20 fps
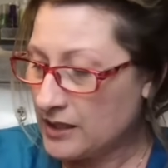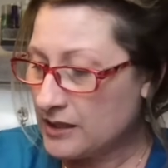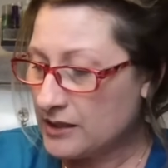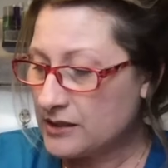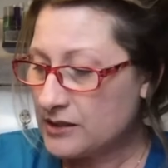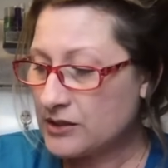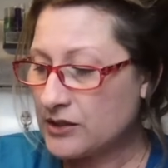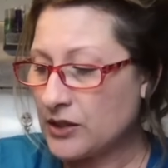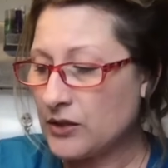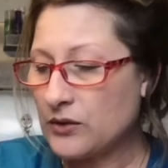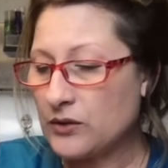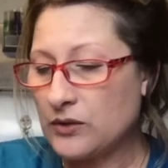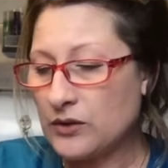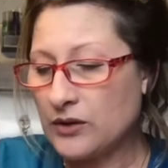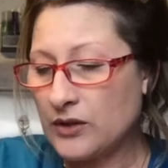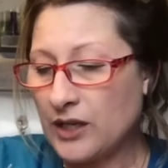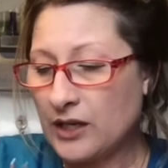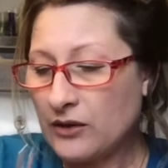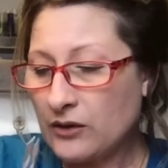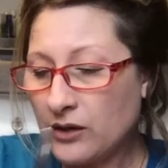So
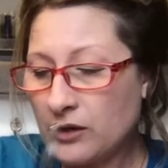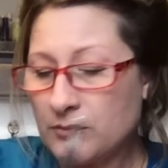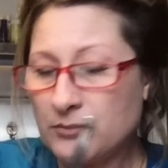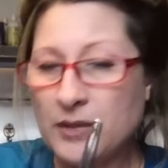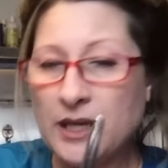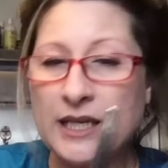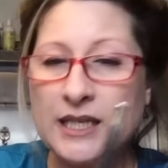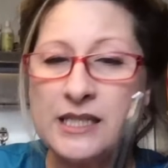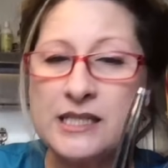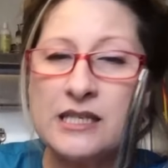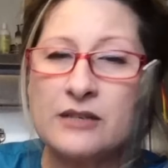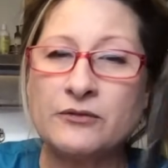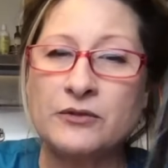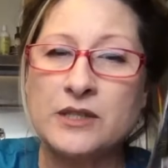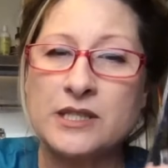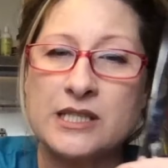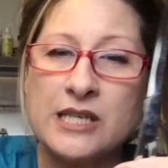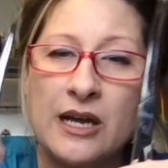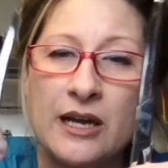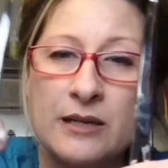there are many
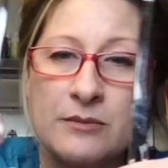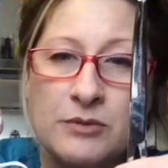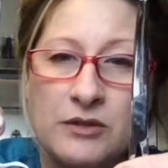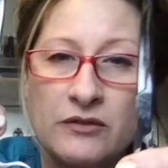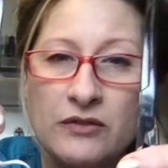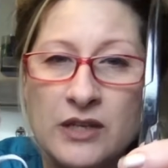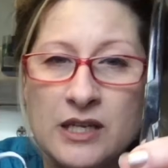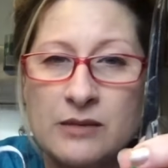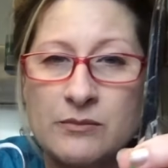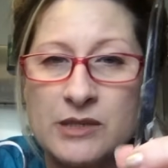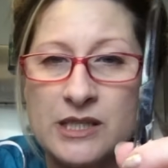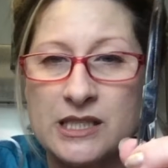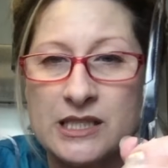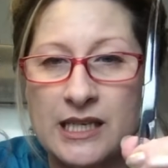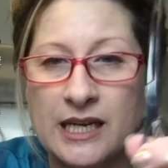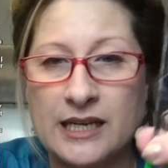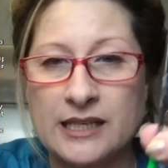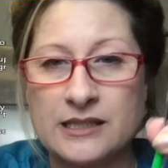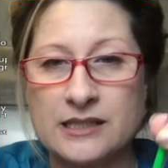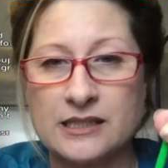different types of
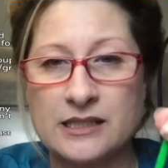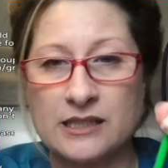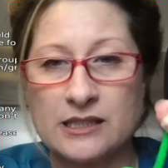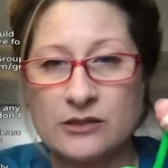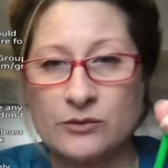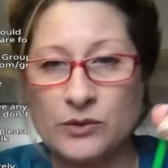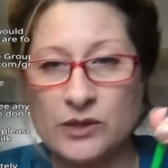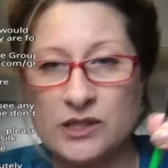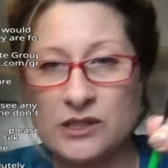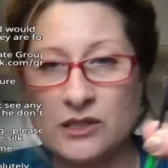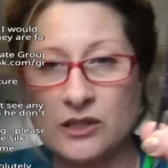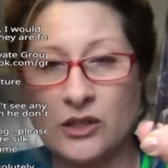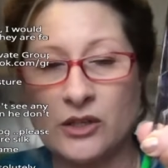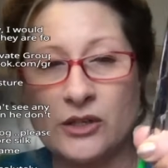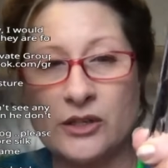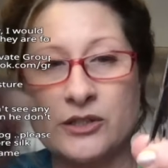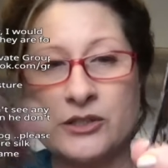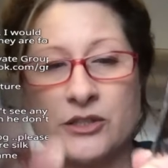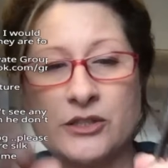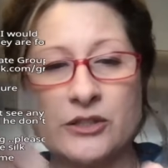hemostats. This one's
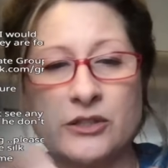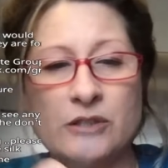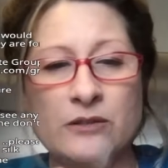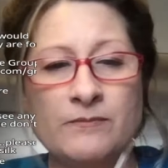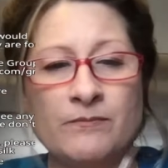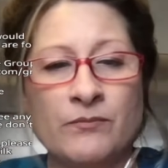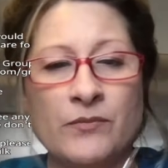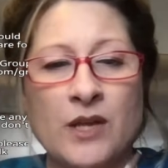larger.